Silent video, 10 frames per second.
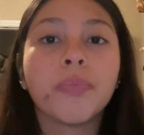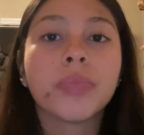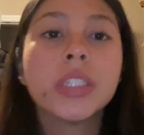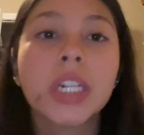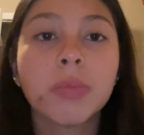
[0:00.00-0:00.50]

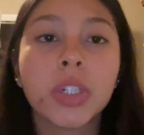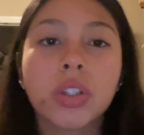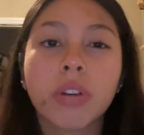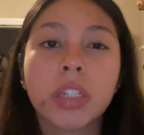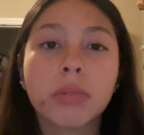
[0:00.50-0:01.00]
These tests measure
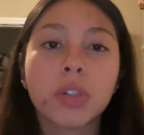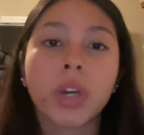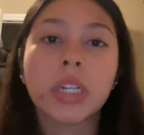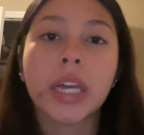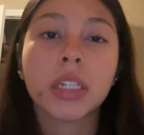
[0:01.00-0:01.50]
the greatest amount of
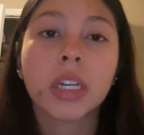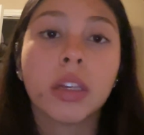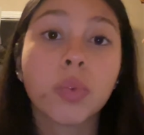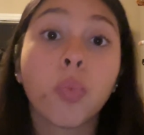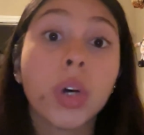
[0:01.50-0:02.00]
weight an athlete can
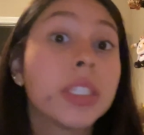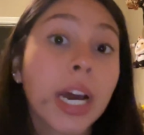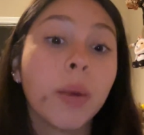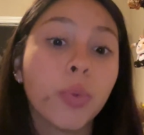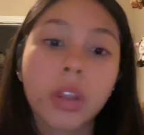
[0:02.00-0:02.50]
lift one
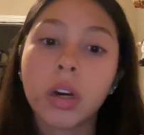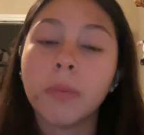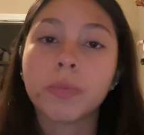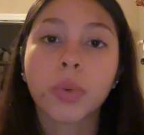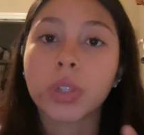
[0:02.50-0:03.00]
time with
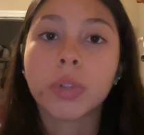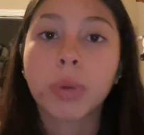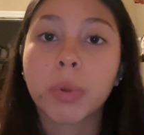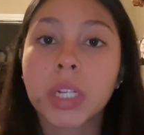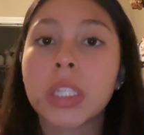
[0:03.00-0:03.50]
really
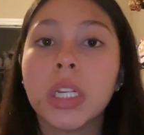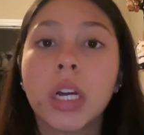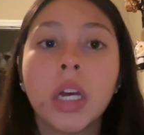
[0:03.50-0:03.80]
proper technique.